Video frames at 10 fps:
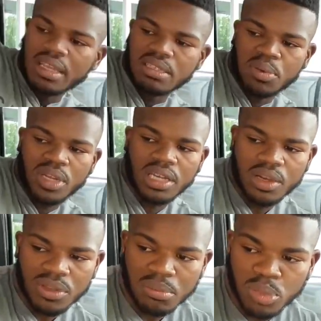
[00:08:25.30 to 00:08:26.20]
name spelled out
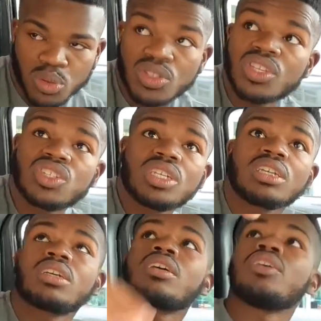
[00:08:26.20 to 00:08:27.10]
here with the blue
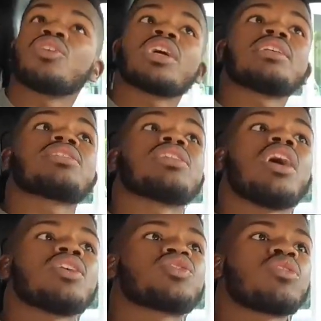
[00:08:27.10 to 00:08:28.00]
stitching. You guys can
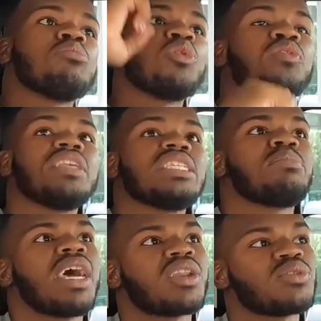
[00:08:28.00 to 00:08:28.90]
also remove these
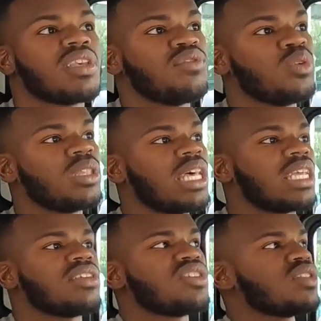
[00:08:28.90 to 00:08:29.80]
panels if you would
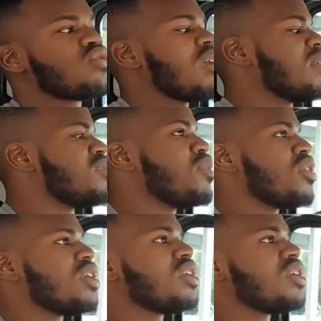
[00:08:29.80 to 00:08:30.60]
like. There's this frameless mirror